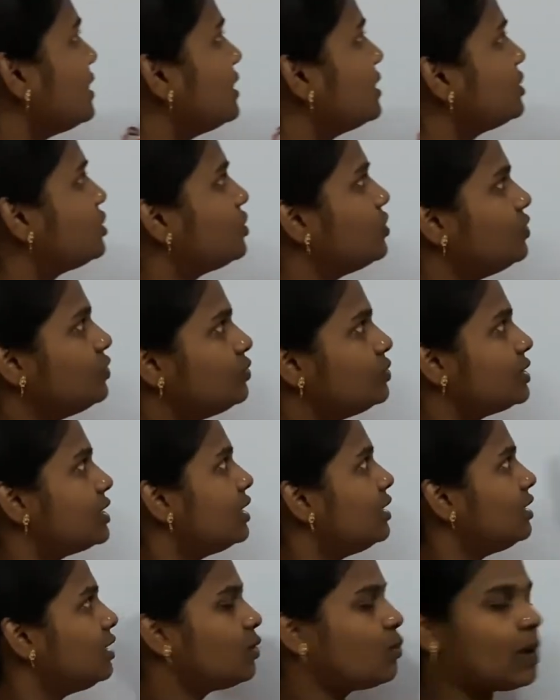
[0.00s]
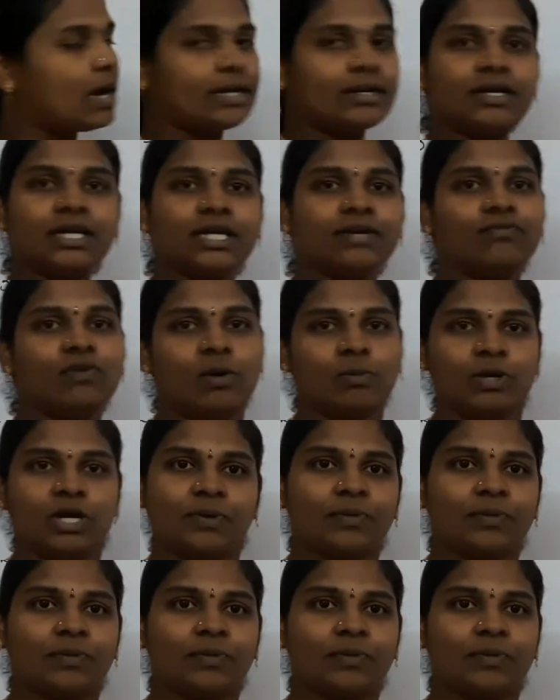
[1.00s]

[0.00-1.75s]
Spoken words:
us to use the quadratic formula.